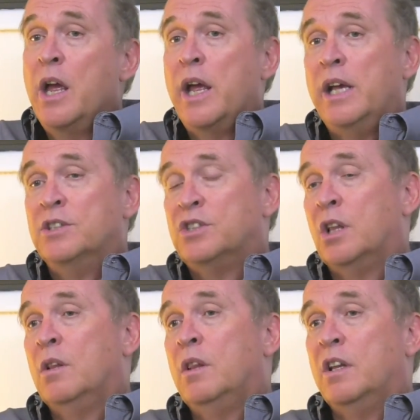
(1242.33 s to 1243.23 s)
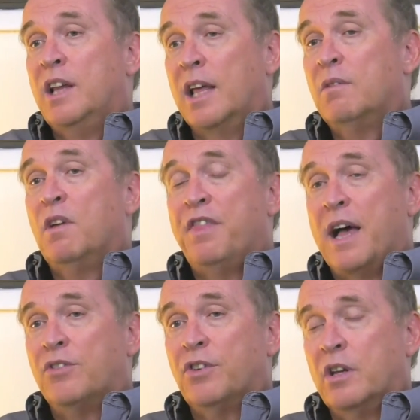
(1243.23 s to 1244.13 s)
is the death of
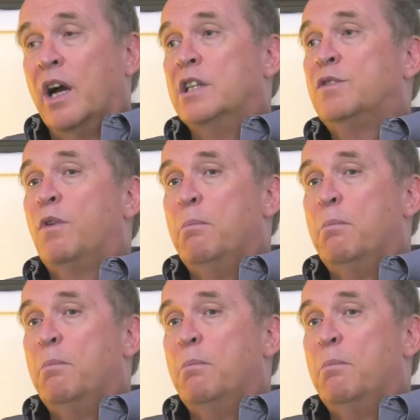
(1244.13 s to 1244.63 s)
1,000 cuts from